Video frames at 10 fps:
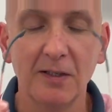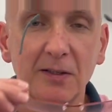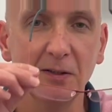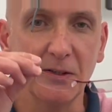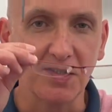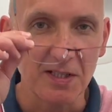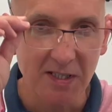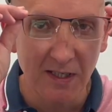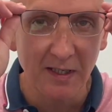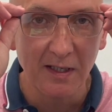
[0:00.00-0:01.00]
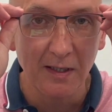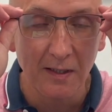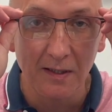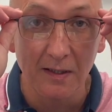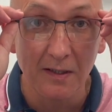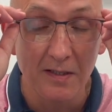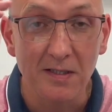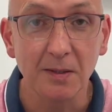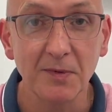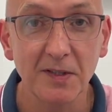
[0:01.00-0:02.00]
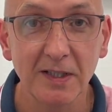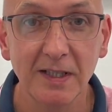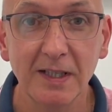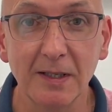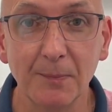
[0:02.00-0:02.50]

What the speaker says: Looks something like that.